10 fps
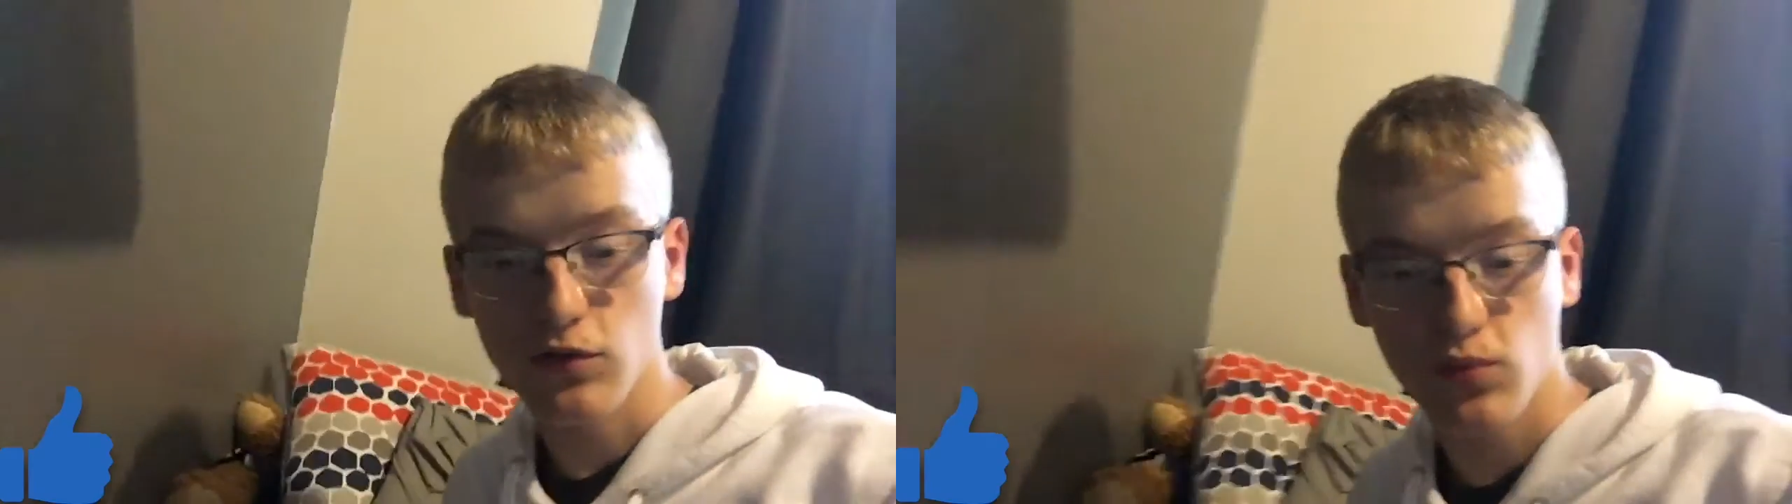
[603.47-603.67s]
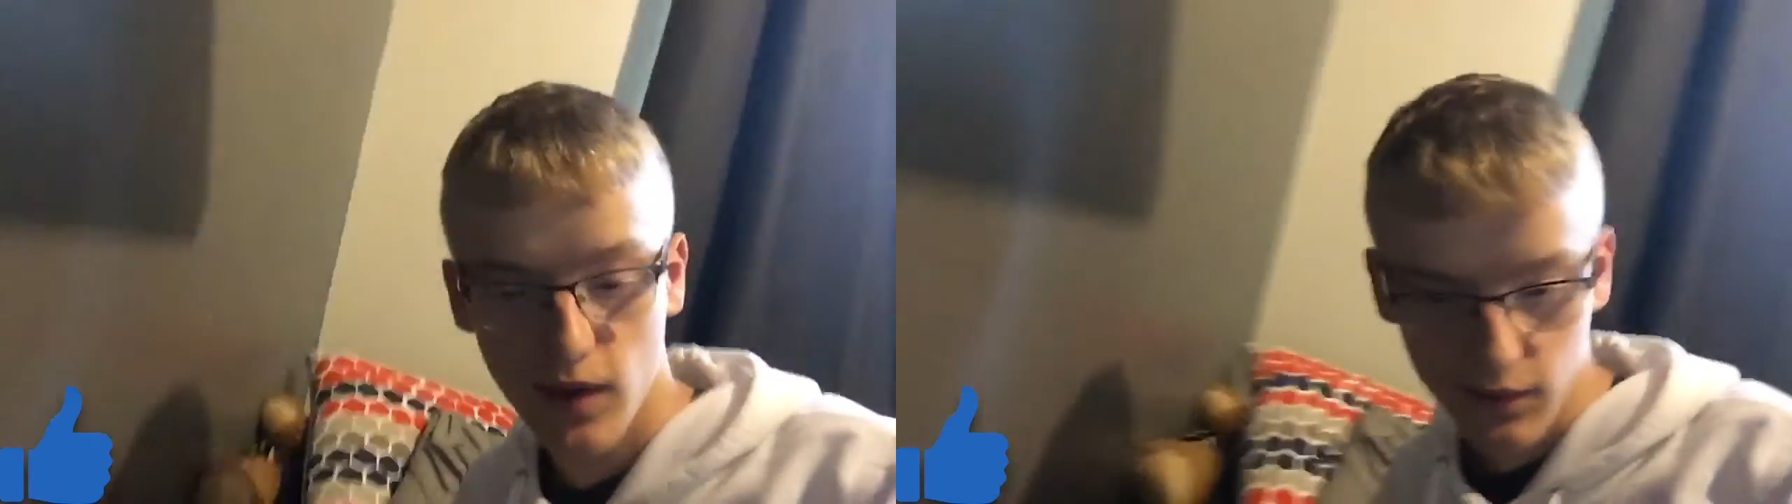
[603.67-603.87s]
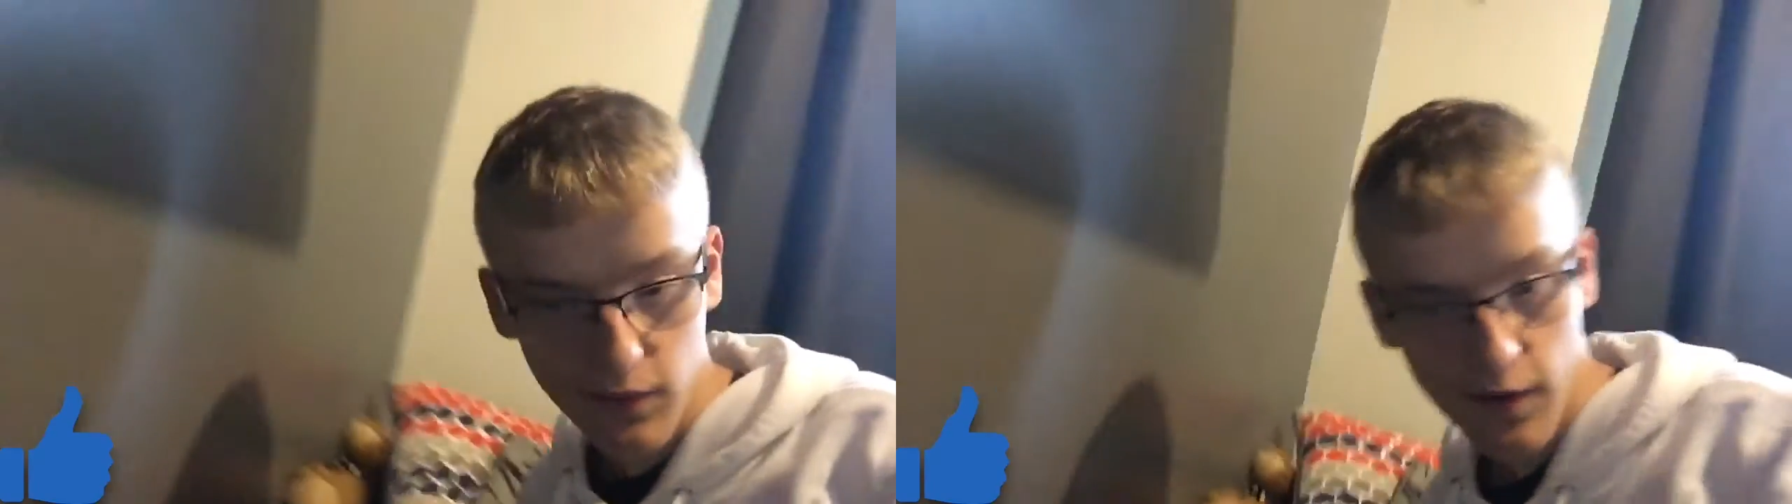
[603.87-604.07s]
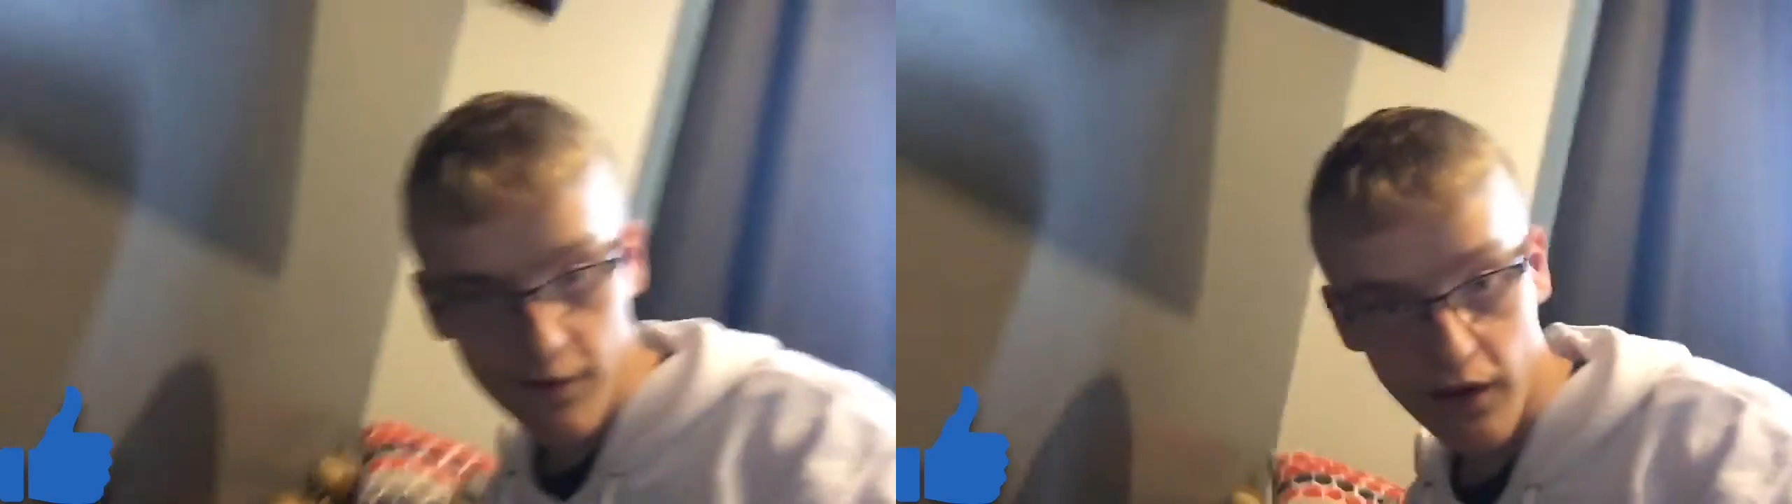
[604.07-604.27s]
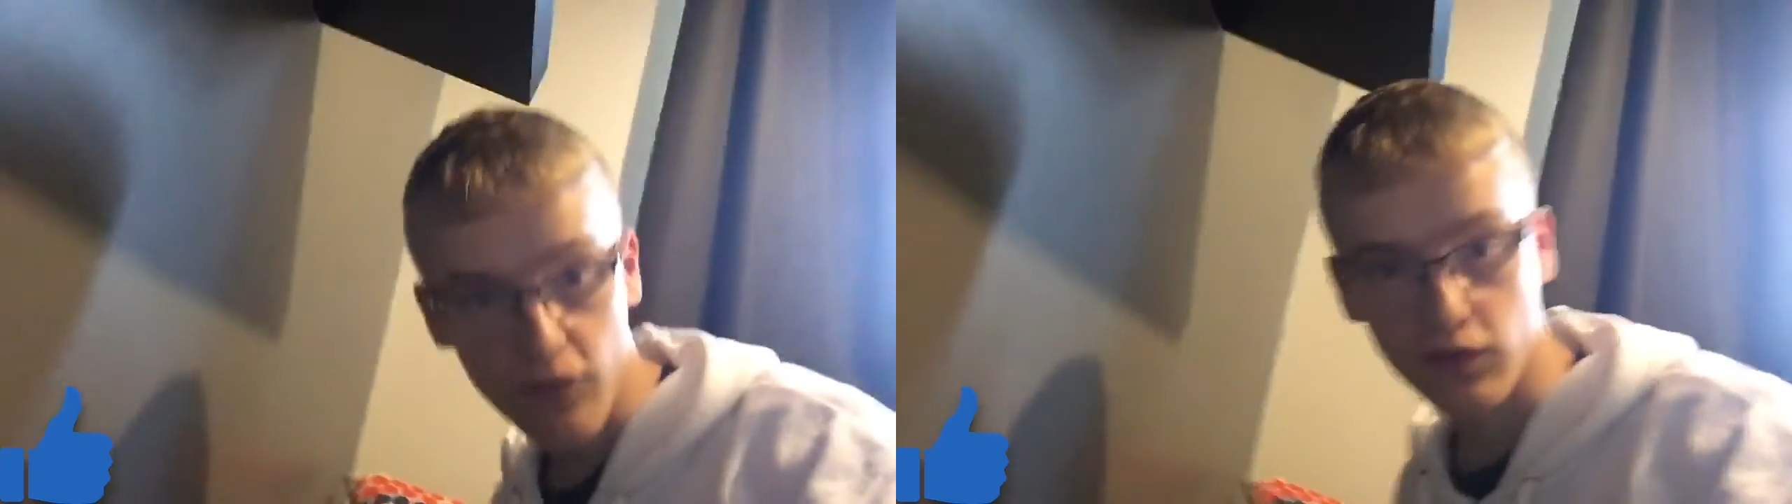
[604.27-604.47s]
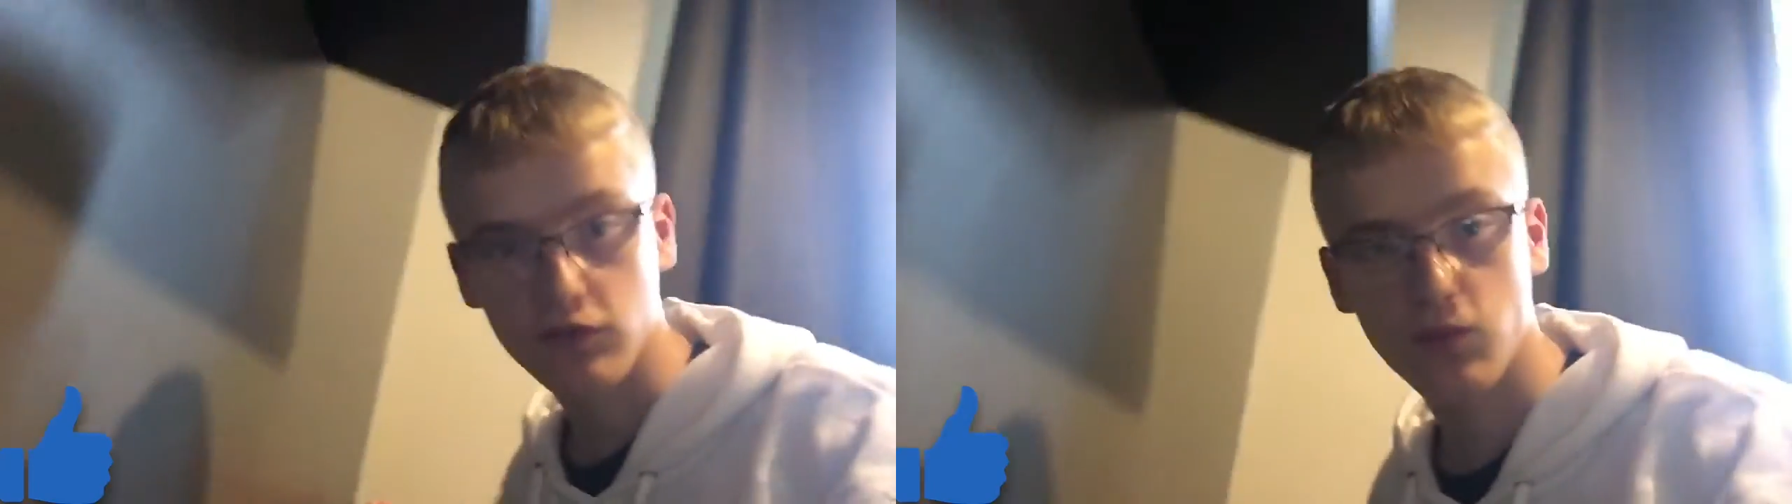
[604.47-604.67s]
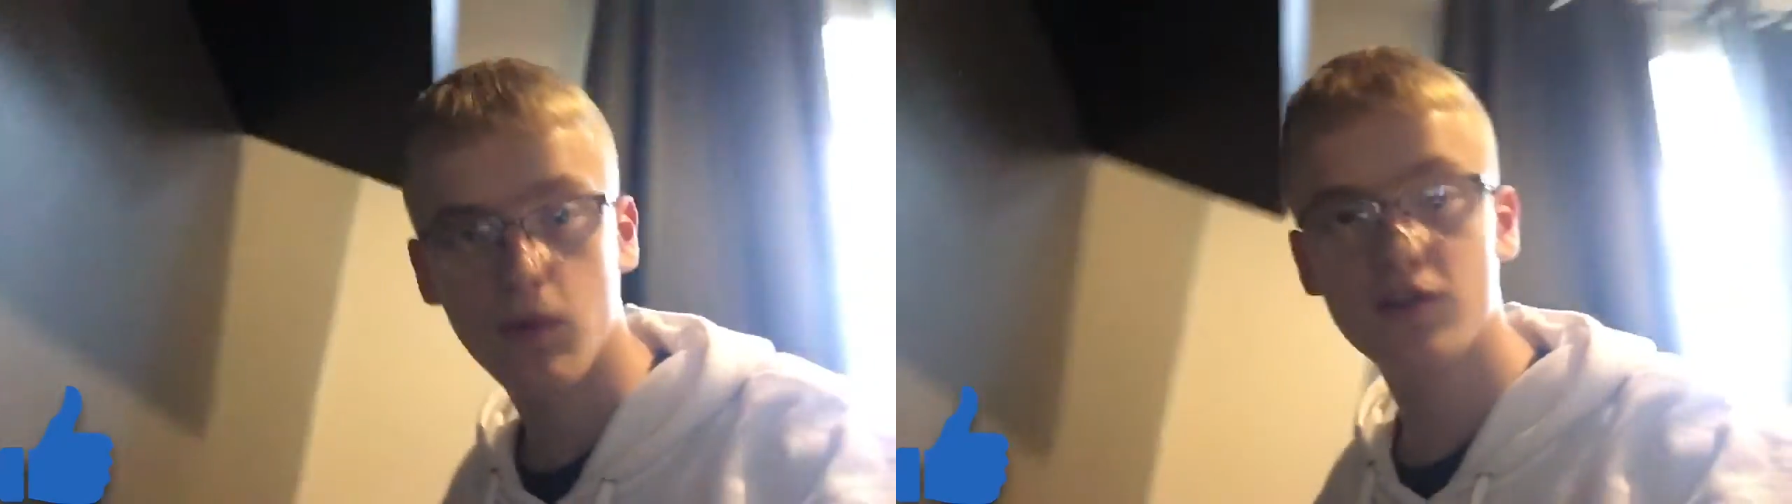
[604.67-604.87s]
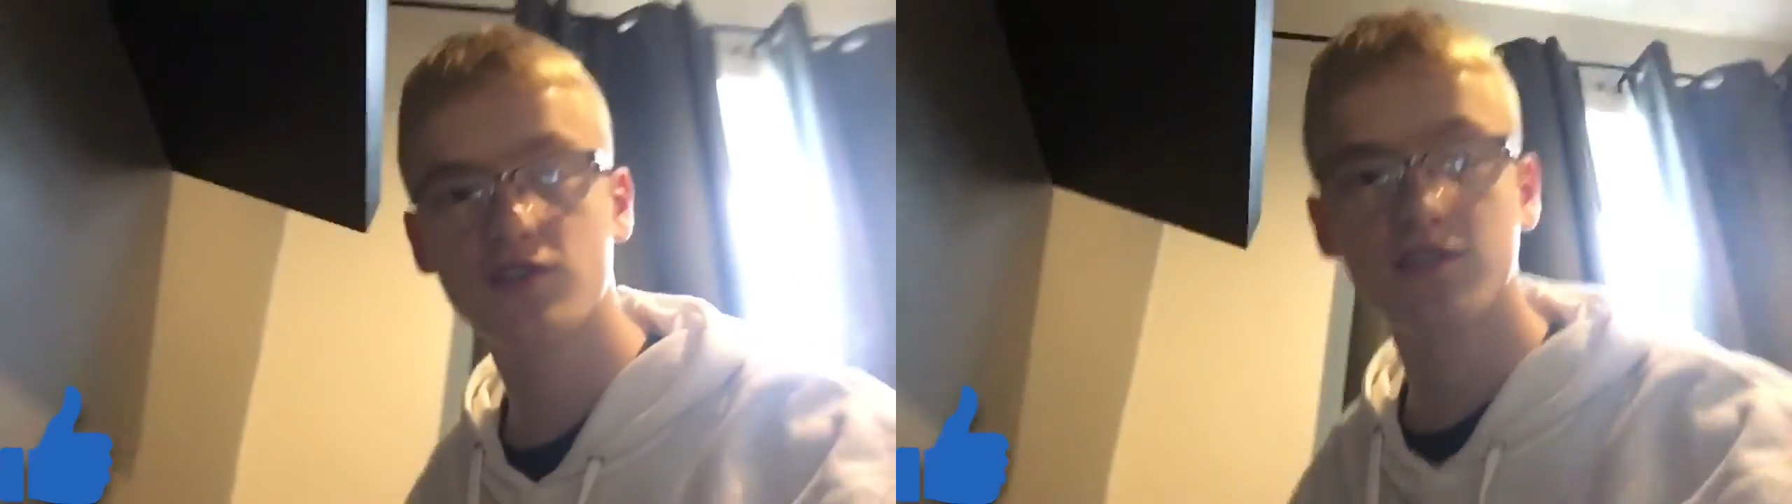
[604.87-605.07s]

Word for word: well. Very fun to watch,